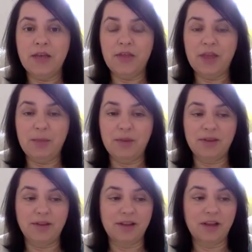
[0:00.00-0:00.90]
the
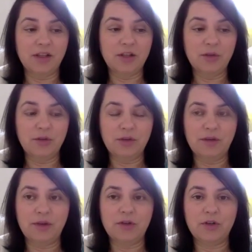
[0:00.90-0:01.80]
business continuity
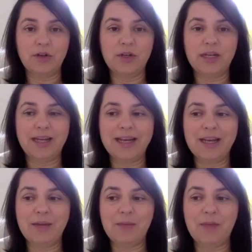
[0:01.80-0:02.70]
voucher.
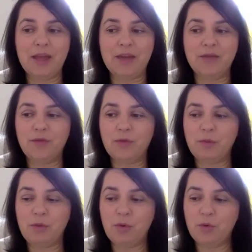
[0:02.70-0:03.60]
And from a
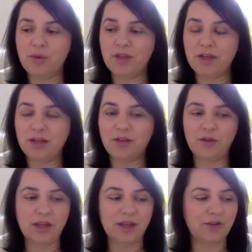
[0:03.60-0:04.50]
post that I saw
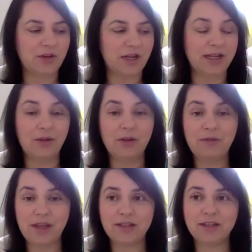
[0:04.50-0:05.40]
yesterday, now I've
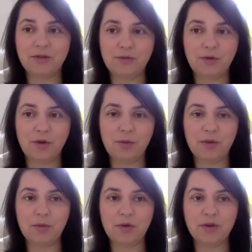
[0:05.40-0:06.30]
yet to confirm it,
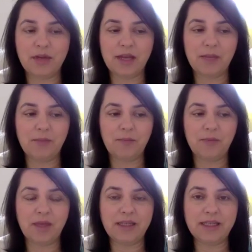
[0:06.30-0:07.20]
but
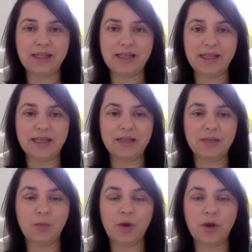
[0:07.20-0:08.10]
I did see it
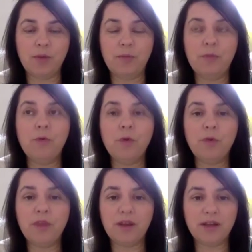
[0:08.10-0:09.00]
where before
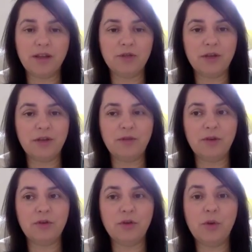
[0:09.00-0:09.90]
with the online trading
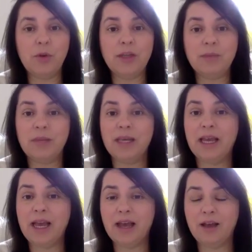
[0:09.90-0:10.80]
voucher, you had to pay
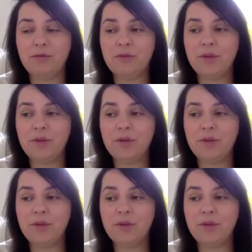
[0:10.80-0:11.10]
half.